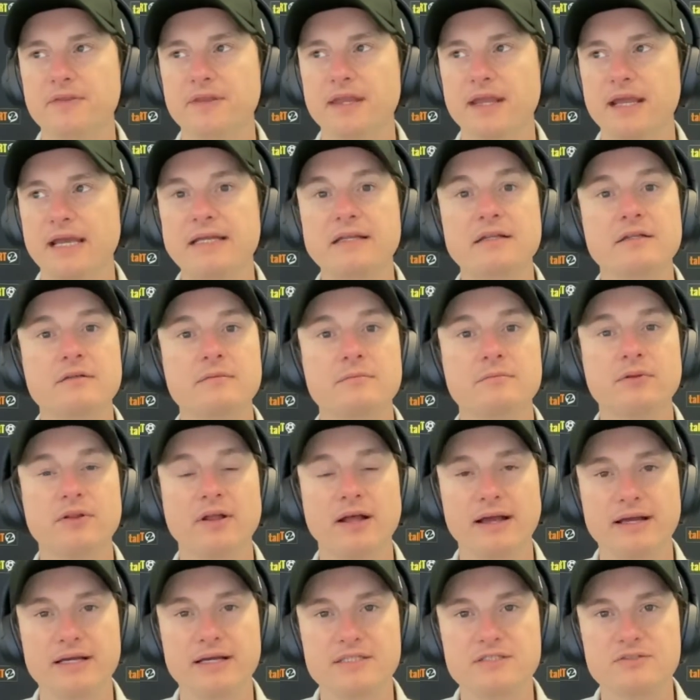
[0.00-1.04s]
England
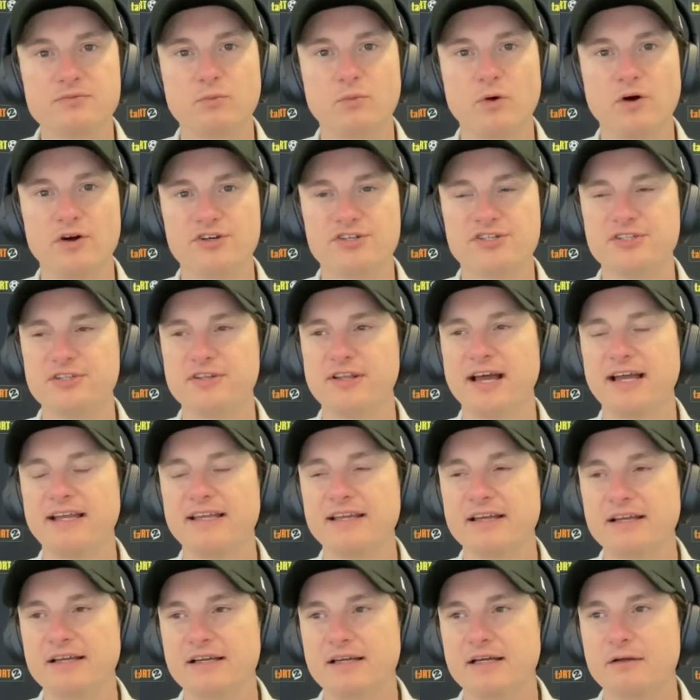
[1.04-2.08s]
players watch like
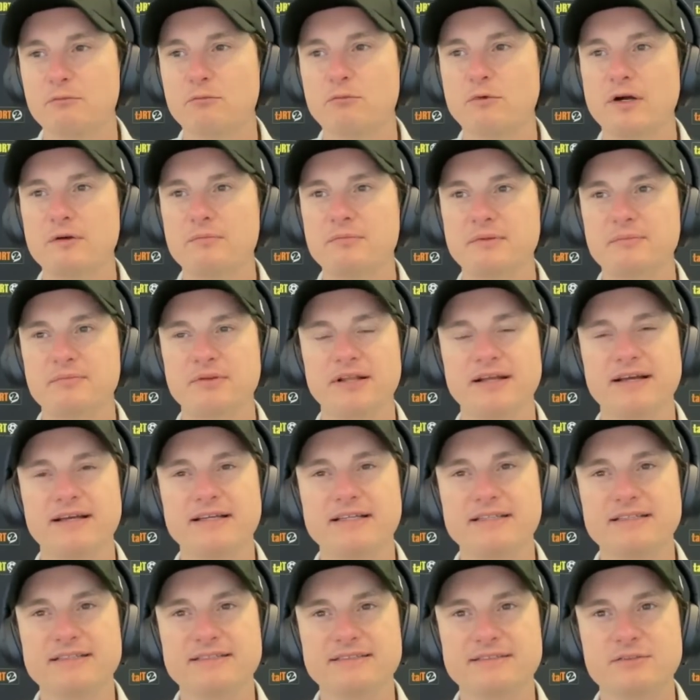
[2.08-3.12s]
rugby players
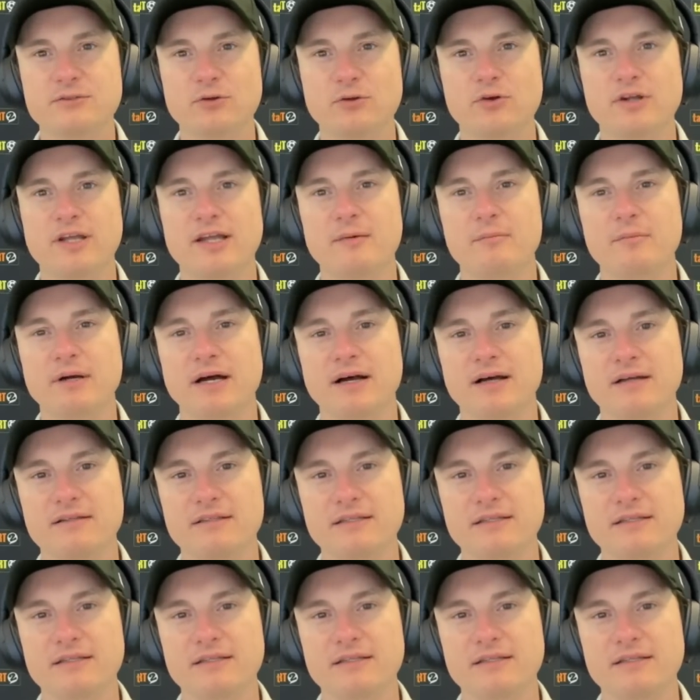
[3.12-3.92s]
talking about,